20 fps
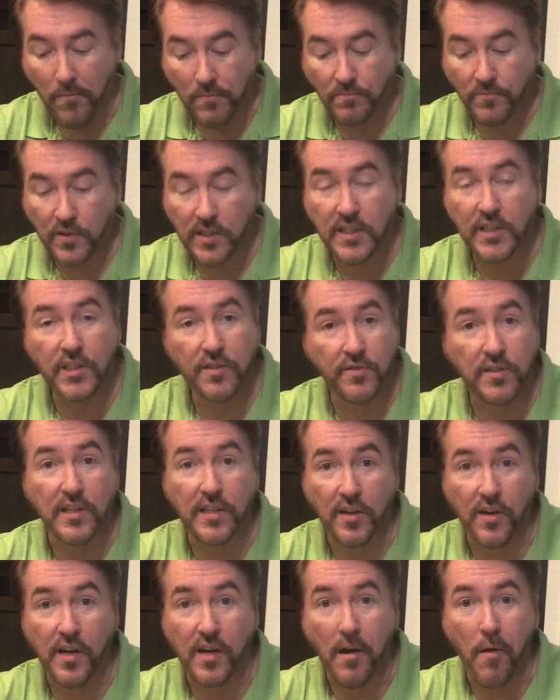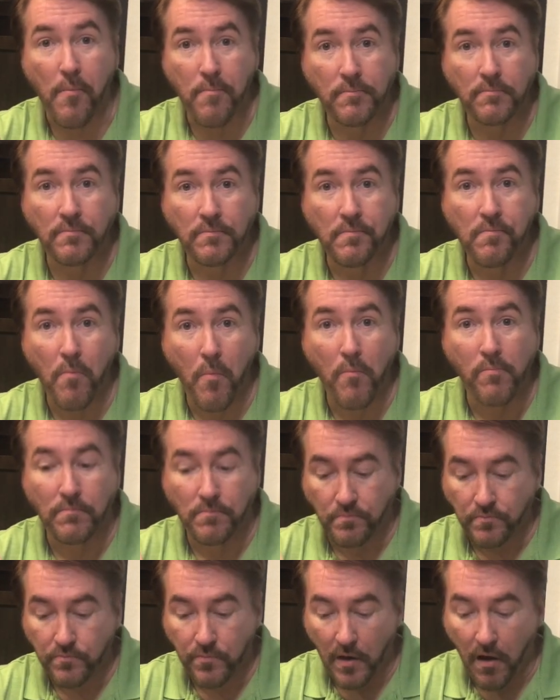They're actually really good.
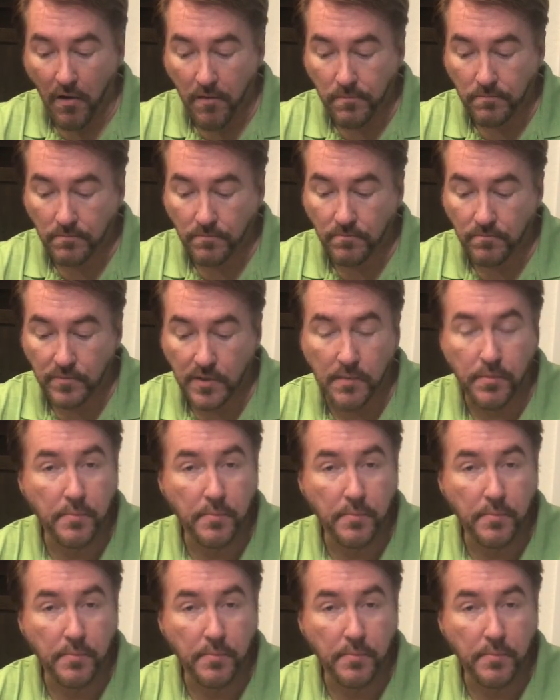Dip